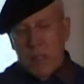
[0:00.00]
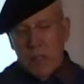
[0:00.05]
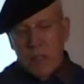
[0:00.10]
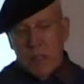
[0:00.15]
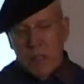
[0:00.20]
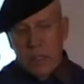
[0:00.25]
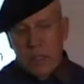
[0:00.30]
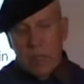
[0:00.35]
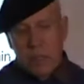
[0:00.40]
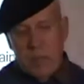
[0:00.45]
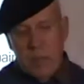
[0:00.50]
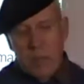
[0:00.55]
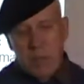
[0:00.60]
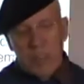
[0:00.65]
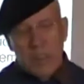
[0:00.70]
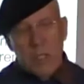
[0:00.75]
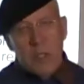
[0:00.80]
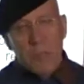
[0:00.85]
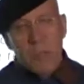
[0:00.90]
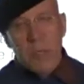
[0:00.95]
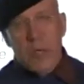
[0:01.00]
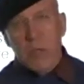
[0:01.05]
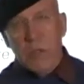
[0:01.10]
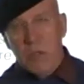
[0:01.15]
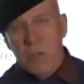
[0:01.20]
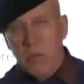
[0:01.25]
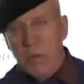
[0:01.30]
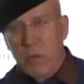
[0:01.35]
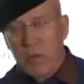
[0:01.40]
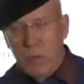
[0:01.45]
is a developing
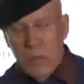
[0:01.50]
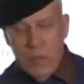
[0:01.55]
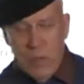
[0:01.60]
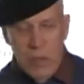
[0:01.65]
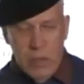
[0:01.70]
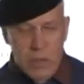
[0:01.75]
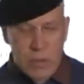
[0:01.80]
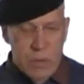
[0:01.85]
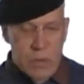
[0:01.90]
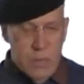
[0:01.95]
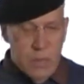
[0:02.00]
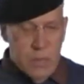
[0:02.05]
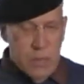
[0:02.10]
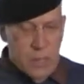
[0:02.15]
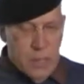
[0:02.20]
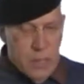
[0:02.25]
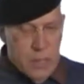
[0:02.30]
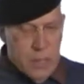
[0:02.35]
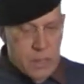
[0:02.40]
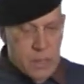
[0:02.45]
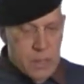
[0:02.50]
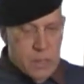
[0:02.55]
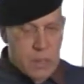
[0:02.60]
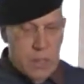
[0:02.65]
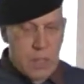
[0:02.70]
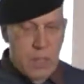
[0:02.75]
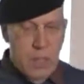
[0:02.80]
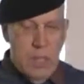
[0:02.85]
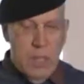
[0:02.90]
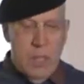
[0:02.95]
spectrum of childhood
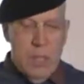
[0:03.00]
diseases